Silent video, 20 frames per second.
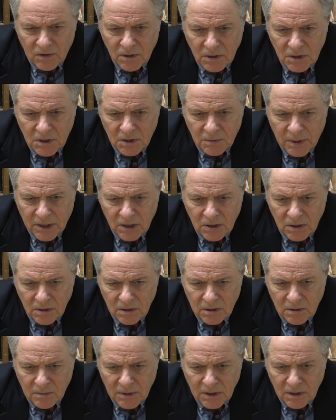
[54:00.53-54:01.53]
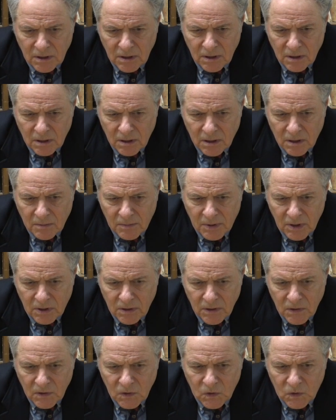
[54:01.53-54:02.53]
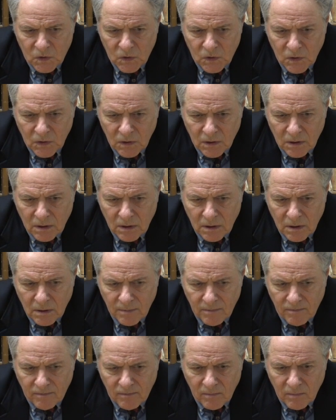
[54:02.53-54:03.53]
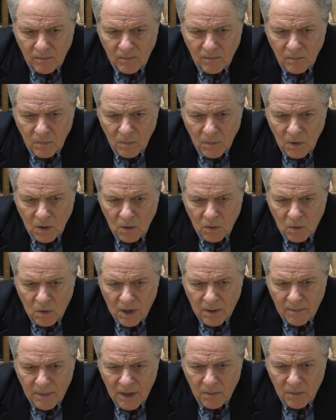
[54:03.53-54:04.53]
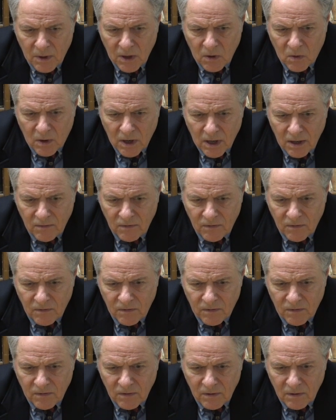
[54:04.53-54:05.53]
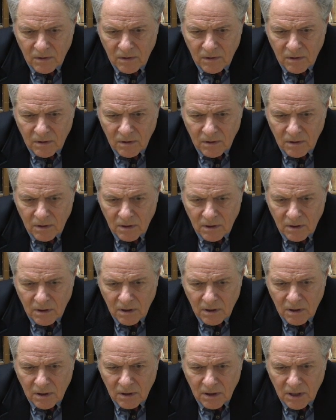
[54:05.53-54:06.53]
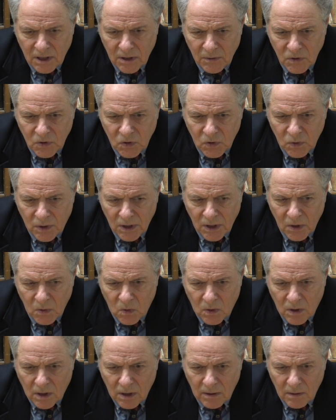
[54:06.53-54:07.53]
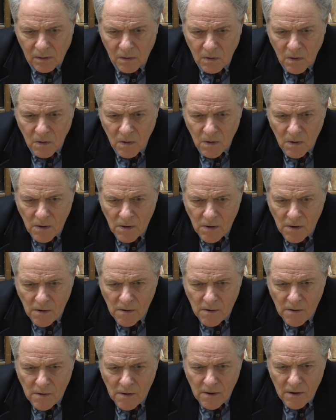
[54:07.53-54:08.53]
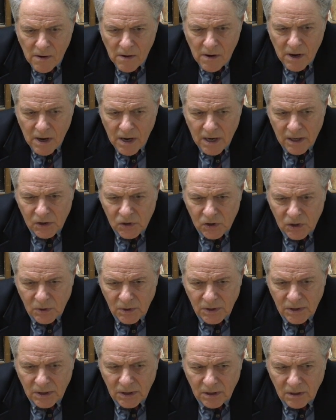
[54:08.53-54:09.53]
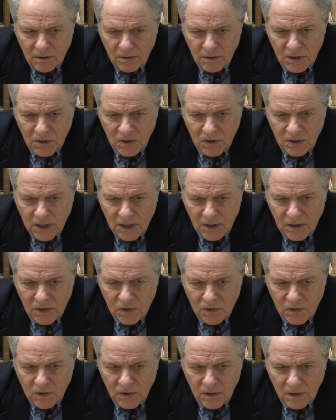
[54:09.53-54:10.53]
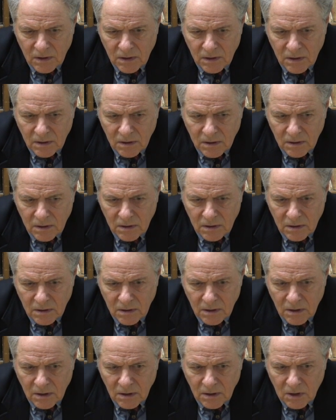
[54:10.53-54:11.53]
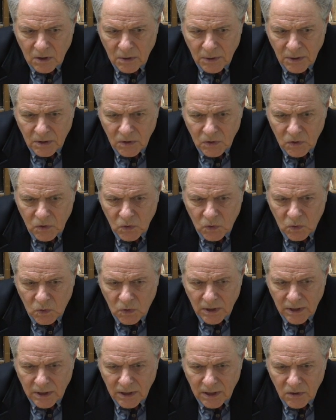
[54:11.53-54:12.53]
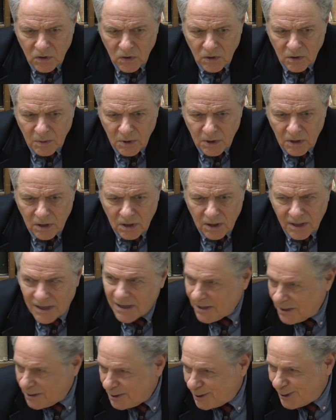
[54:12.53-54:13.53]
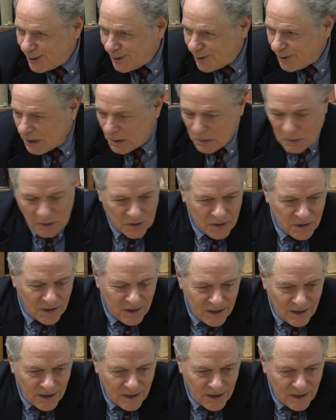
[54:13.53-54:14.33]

really special to me uh, because um, when I met my wife, I think I was 21, and she was here in the States uh, going to school at Nassau Community College, so happens